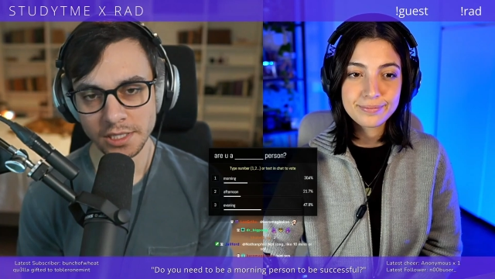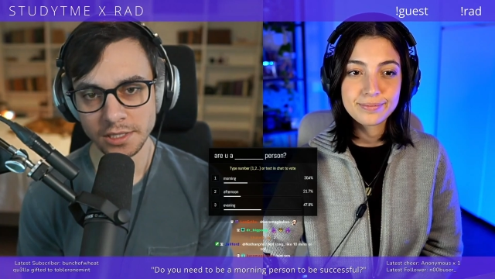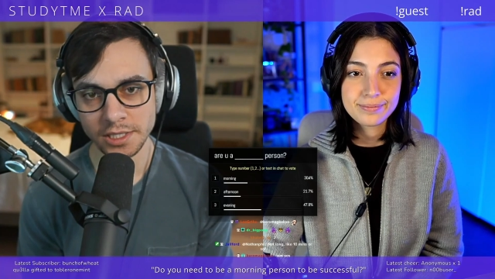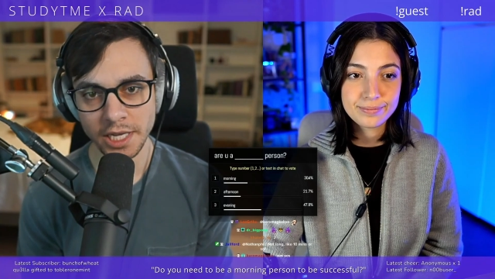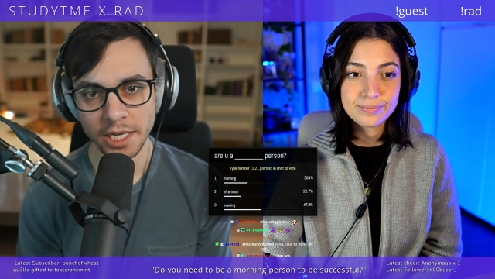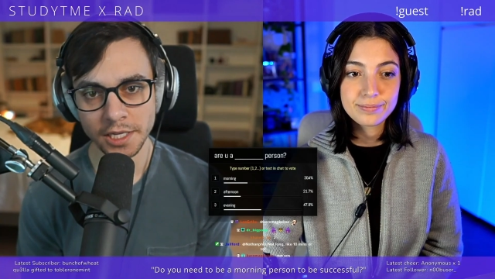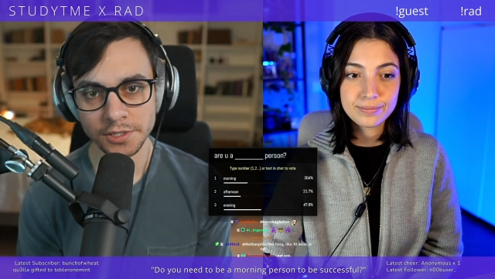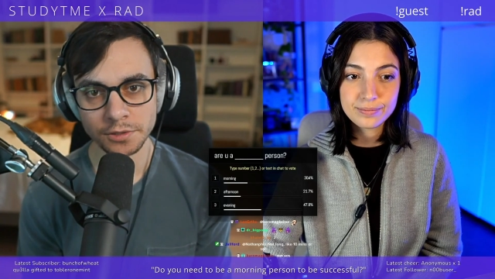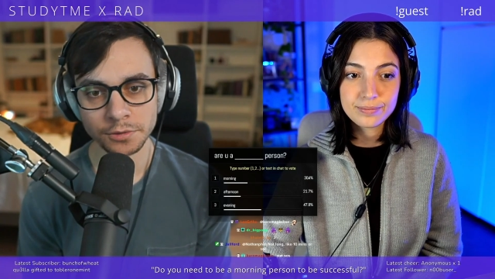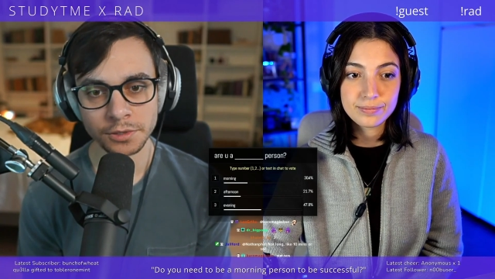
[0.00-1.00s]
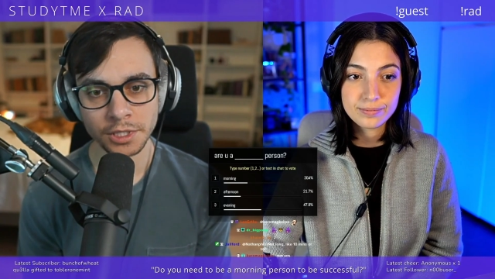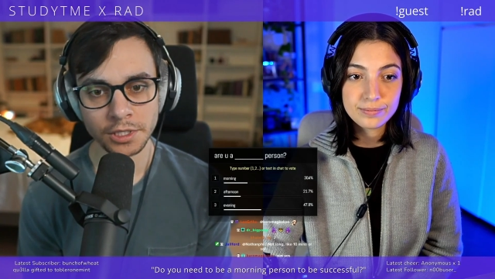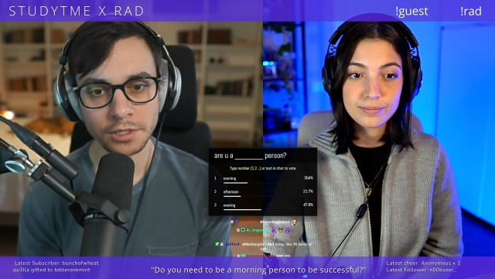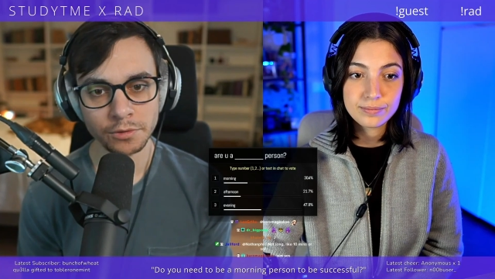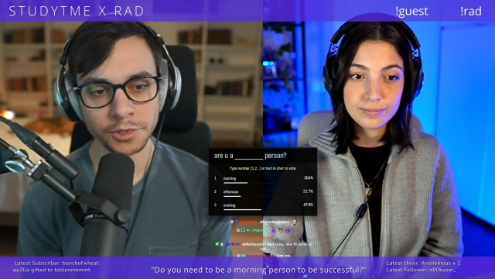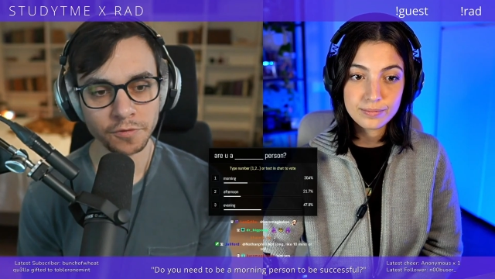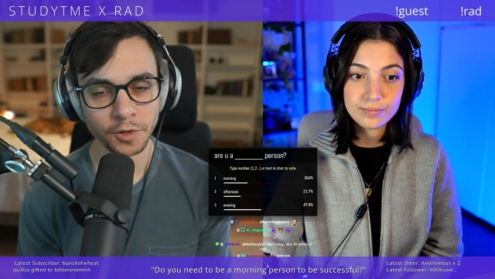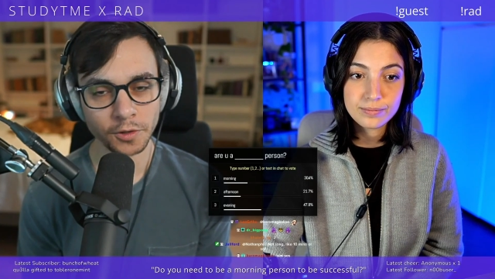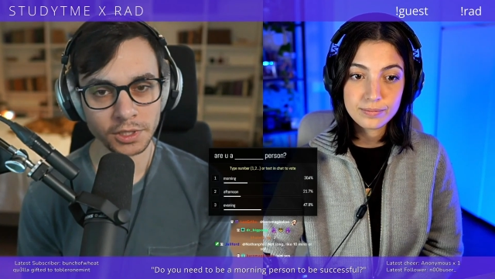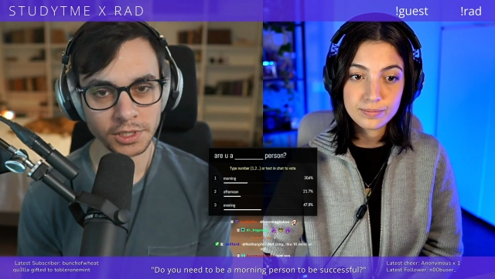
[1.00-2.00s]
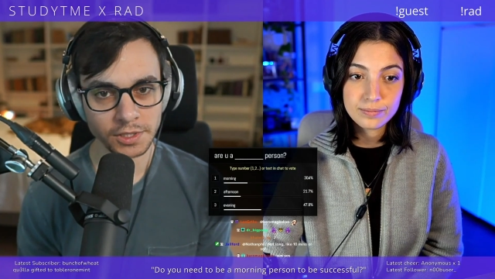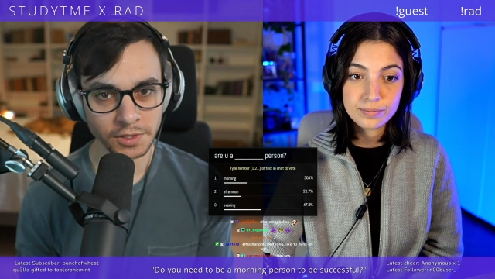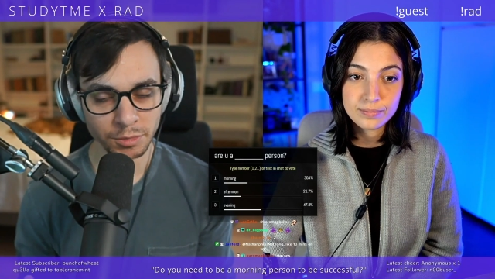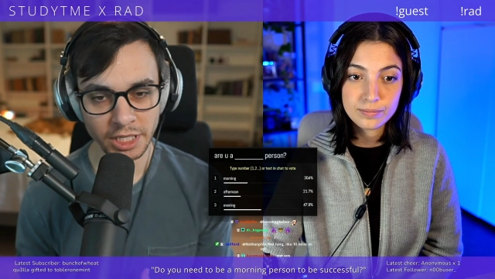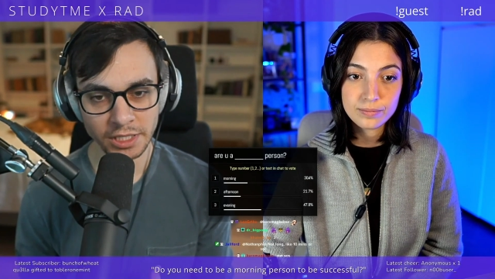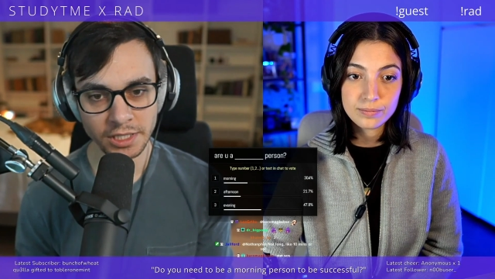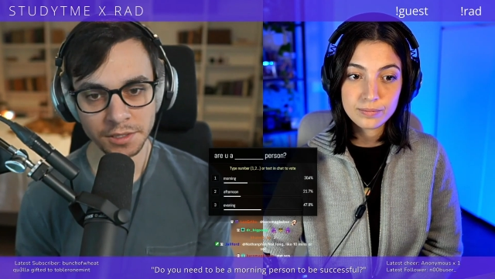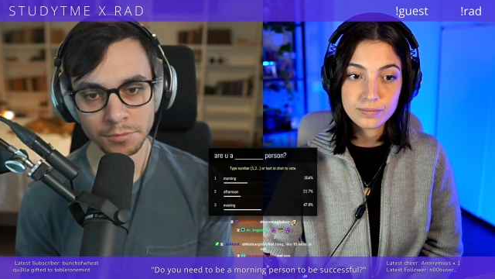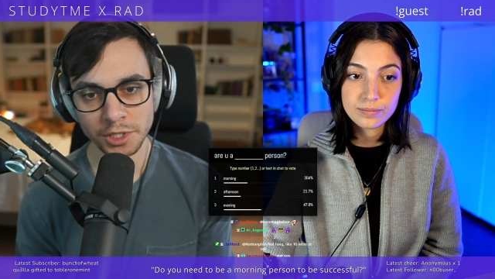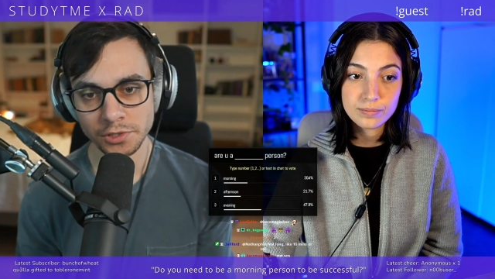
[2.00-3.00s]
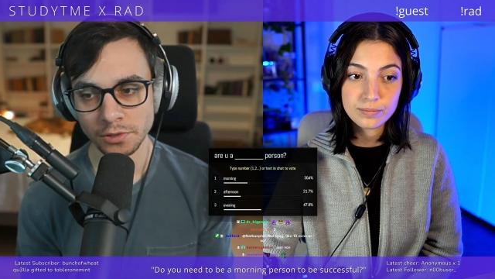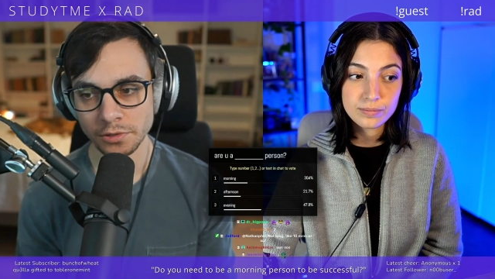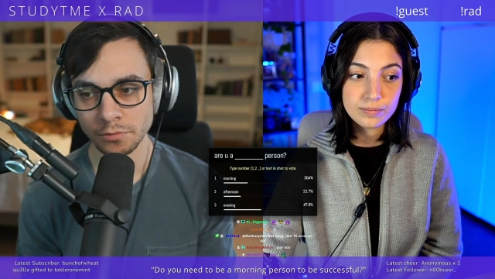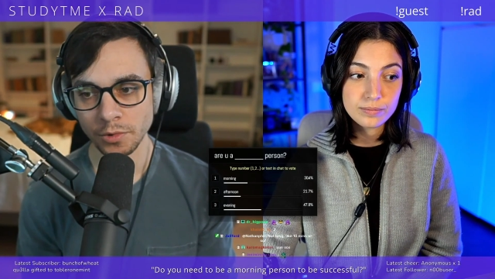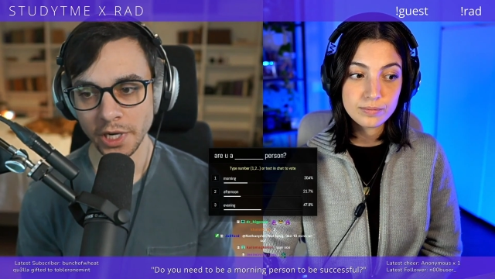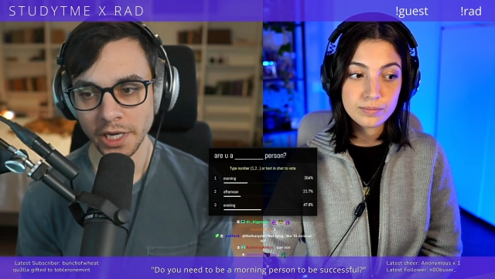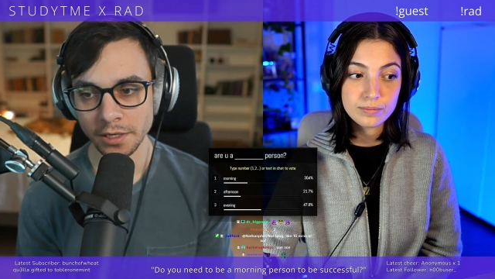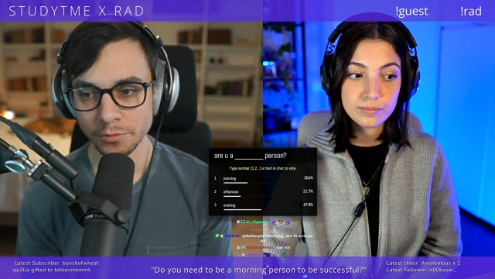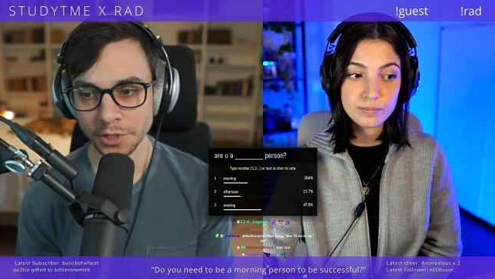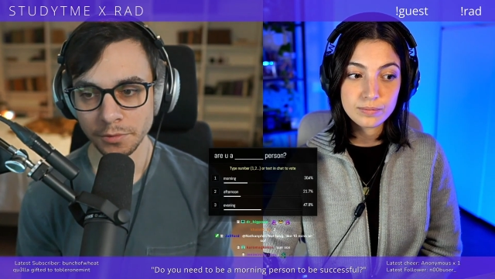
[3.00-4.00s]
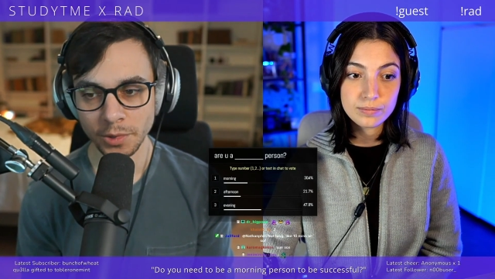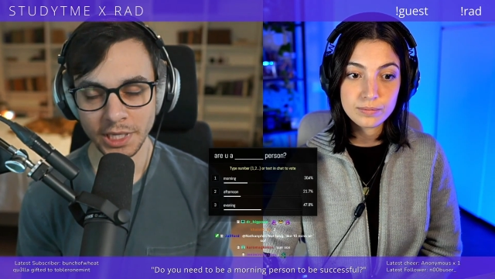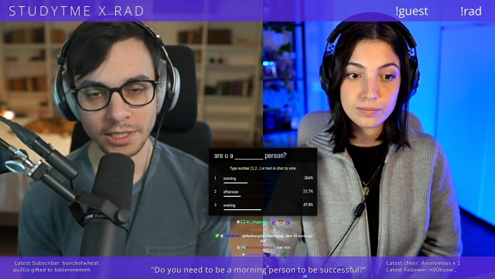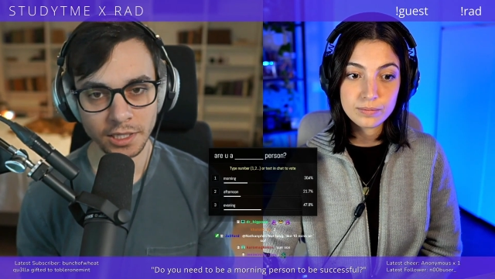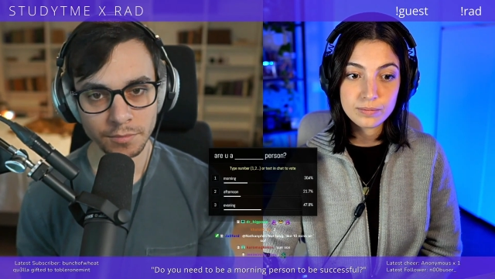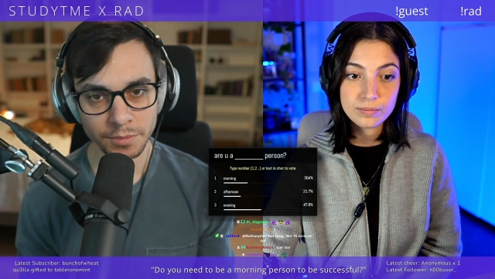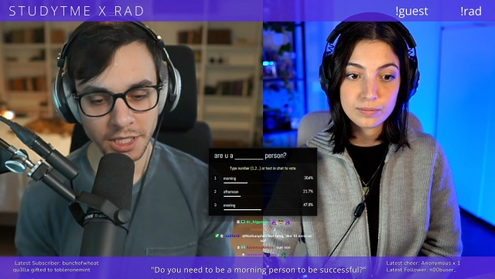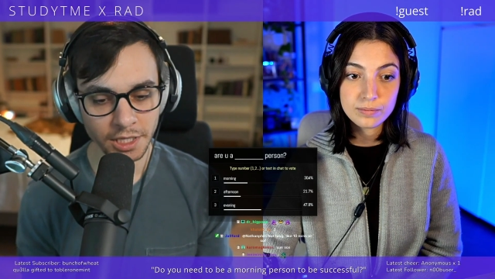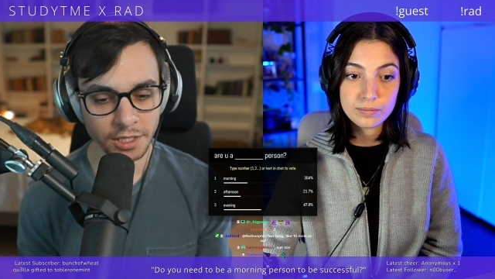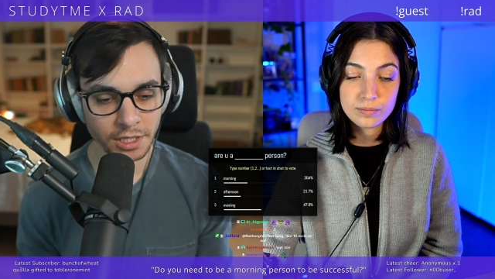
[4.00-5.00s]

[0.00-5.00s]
Speaker 1: day so when you're falling asleep they dim in a certain way and when you're waking up they